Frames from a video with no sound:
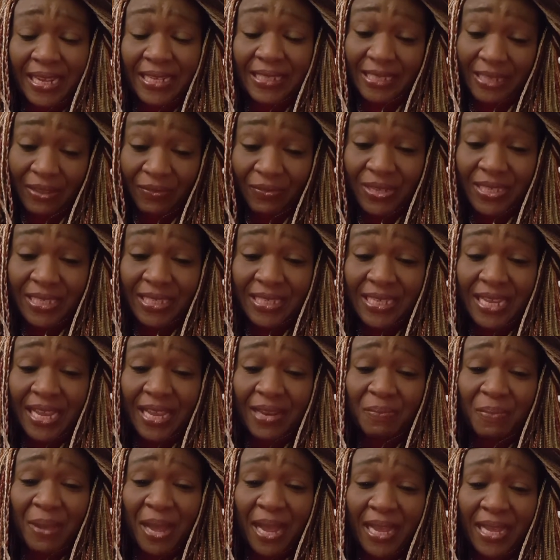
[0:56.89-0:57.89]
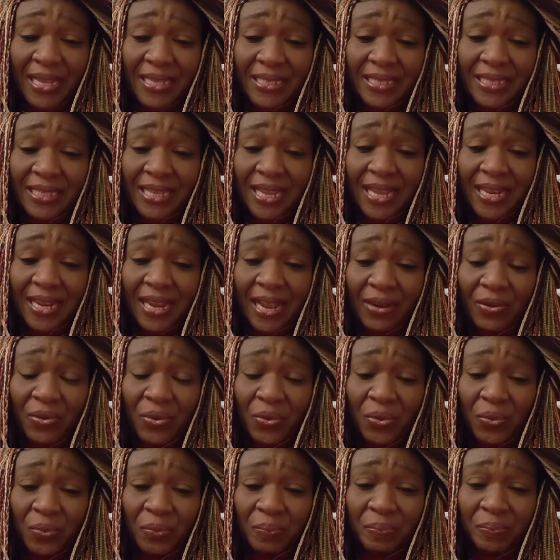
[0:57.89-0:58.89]
David stayed back and stayed at
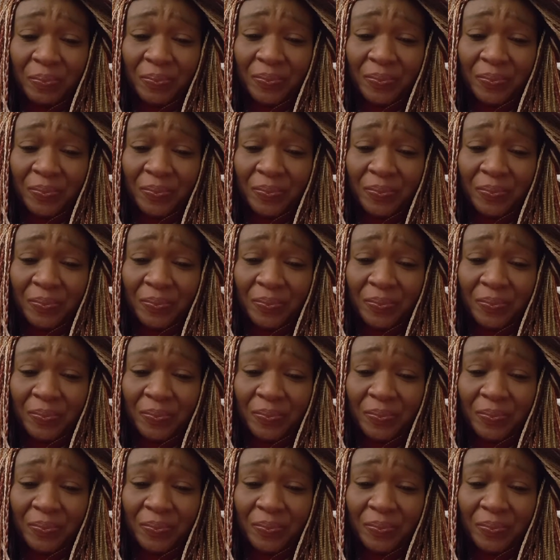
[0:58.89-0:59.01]
home